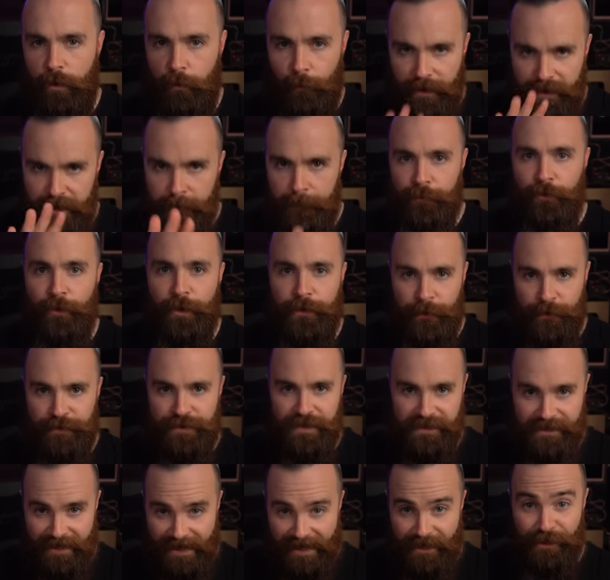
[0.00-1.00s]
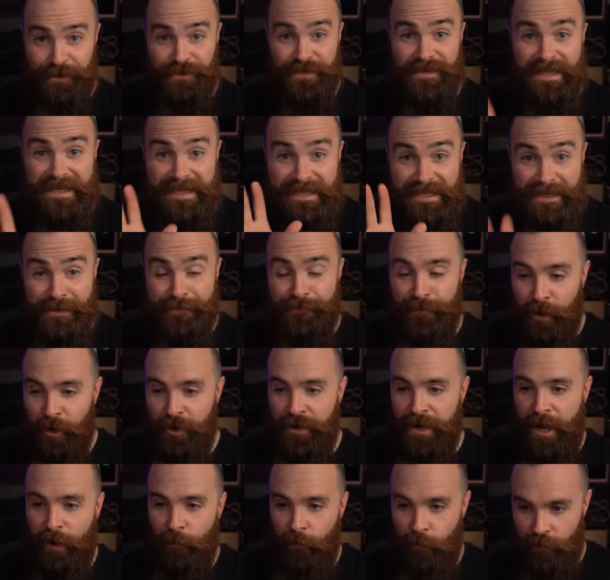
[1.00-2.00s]
When we deploy those containers in the
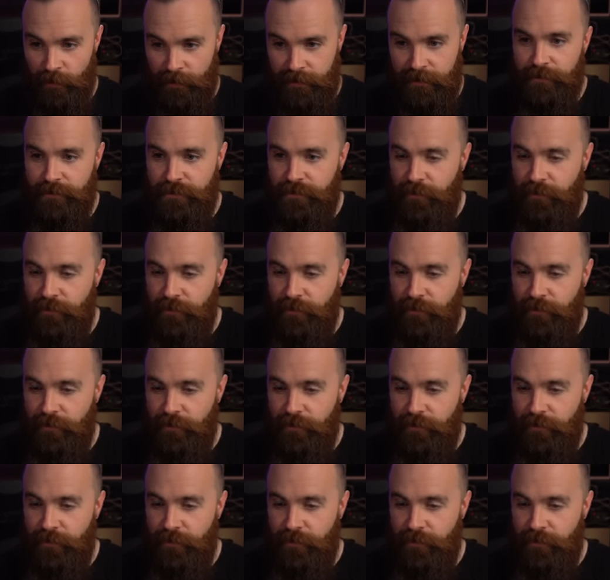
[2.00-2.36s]
default network,